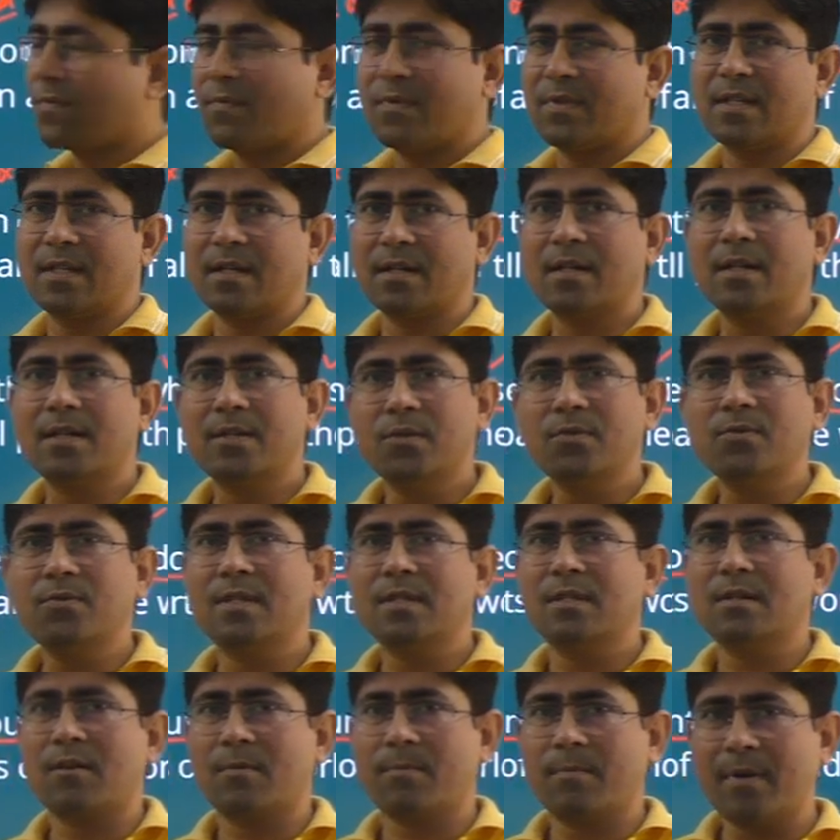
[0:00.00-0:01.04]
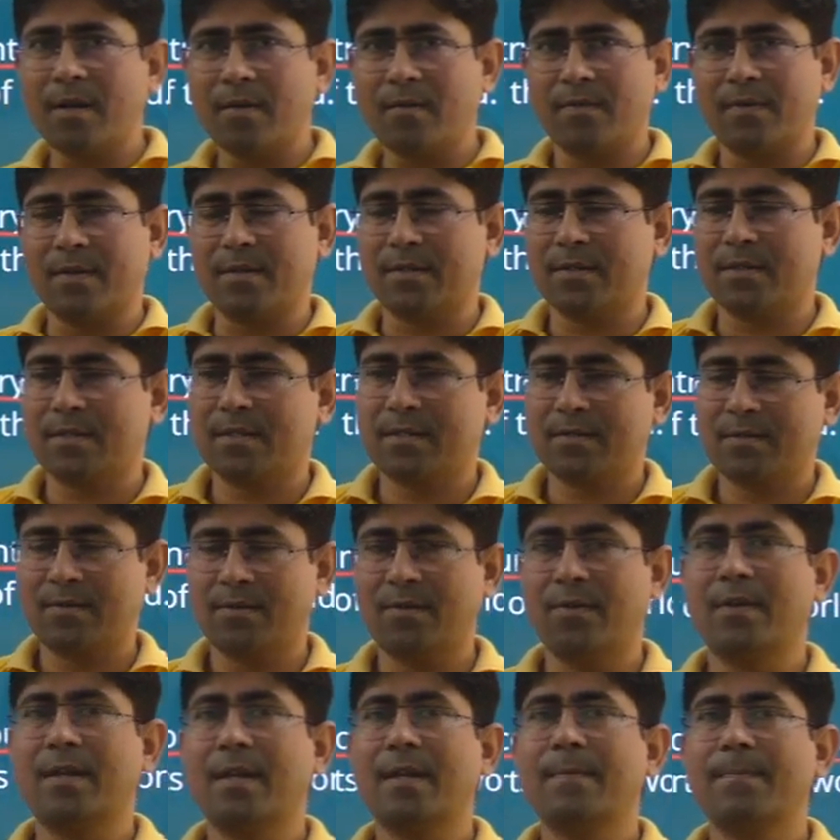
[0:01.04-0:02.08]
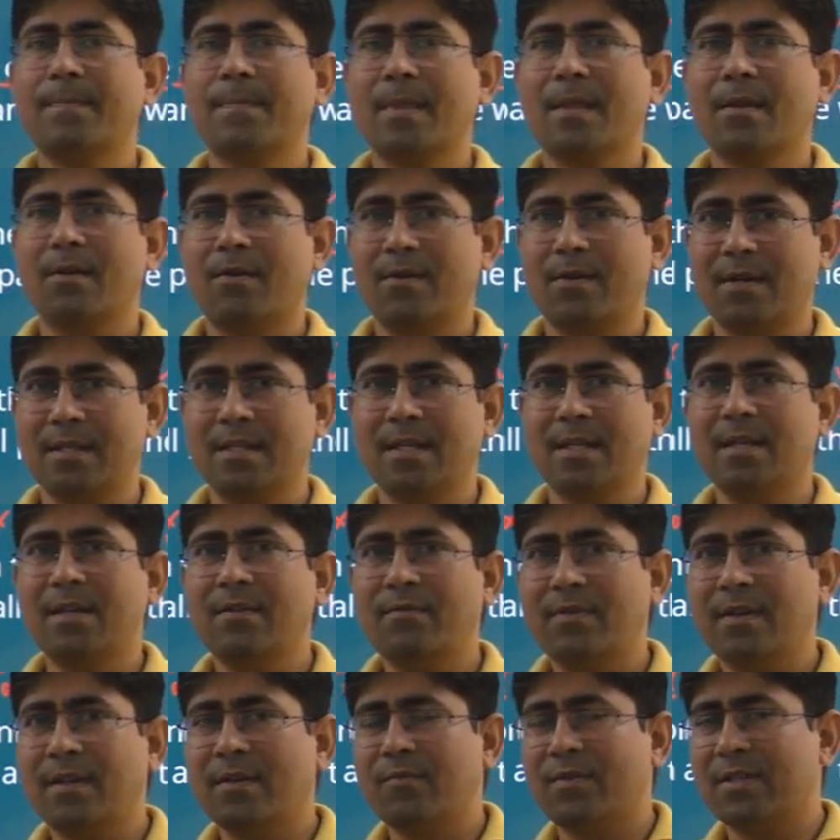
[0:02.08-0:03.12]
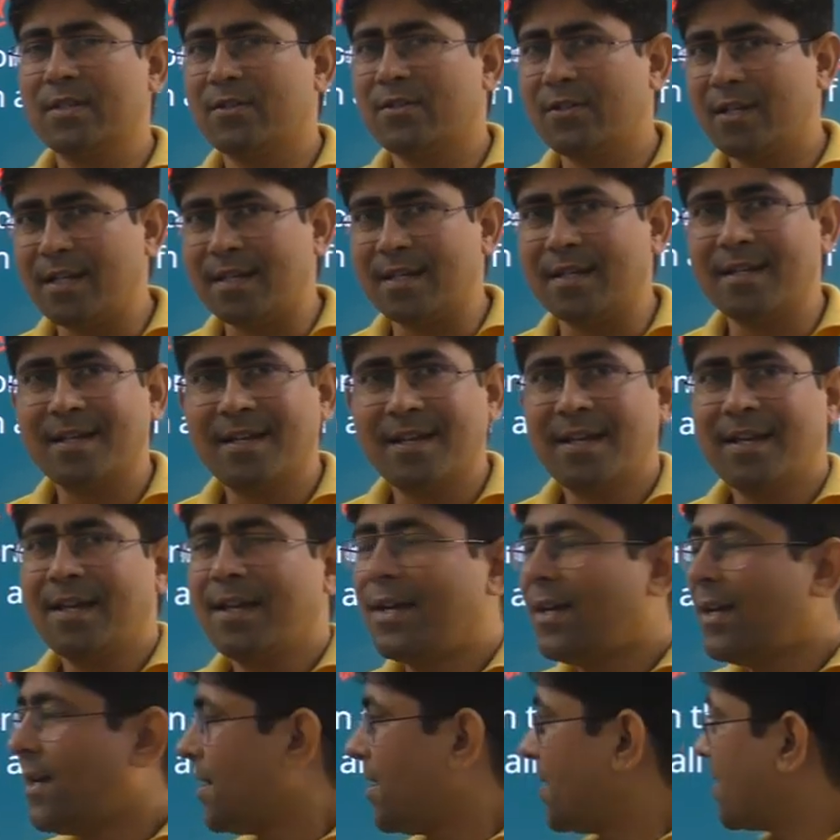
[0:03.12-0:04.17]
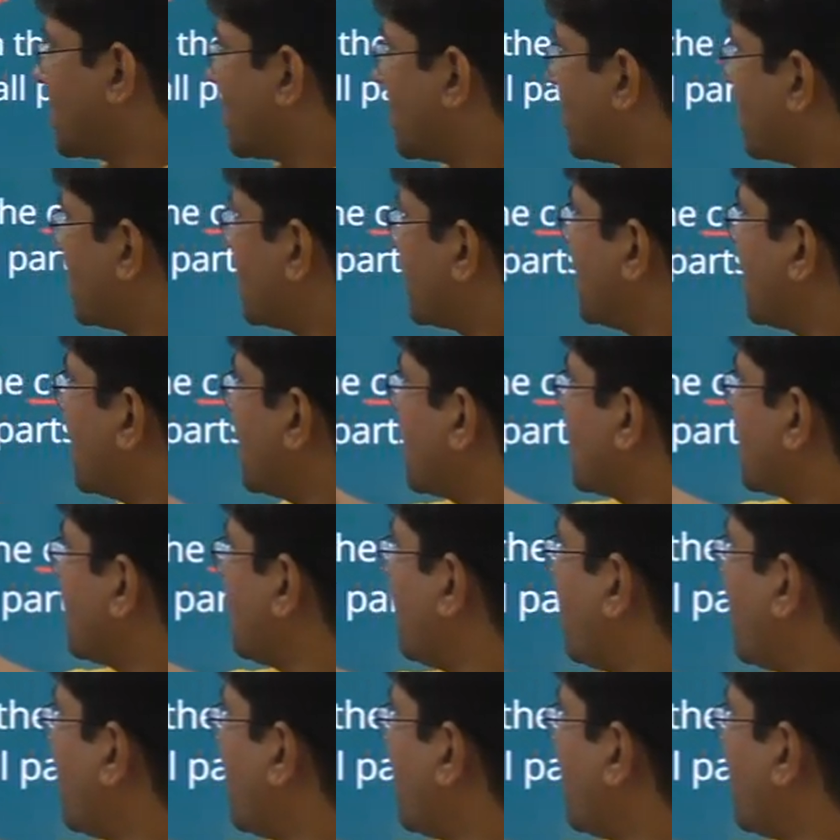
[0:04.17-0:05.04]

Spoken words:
we generally use in our breakfast, okay, or in the evening with tea. So this